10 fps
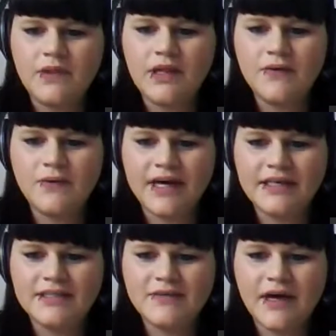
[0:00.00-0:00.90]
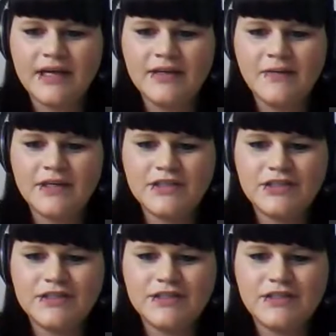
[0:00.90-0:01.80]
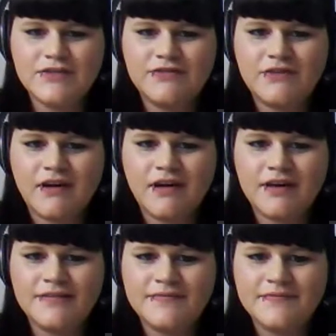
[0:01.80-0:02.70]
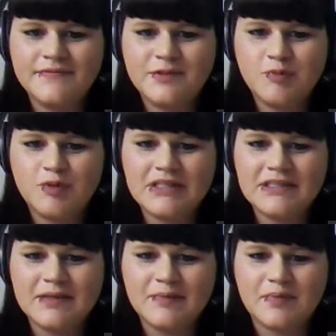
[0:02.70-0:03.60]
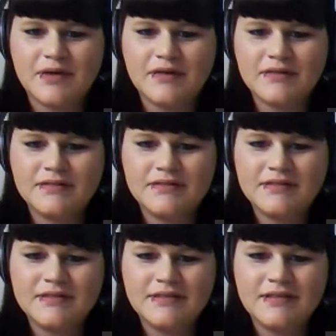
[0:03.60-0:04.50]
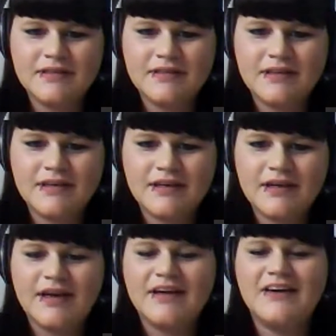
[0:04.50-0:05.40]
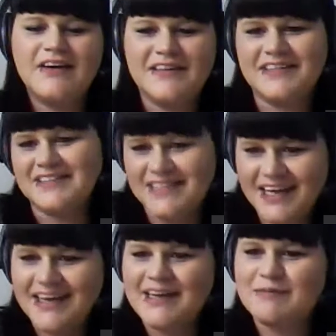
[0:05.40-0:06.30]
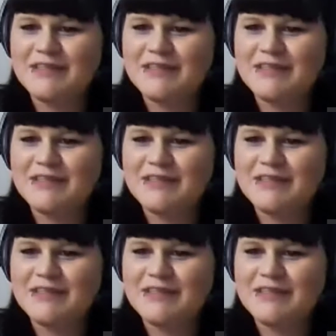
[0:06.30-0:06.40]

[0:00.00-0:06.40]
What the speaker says: Okay, so any questions so far? Pretty simple. Good. Dan, I'm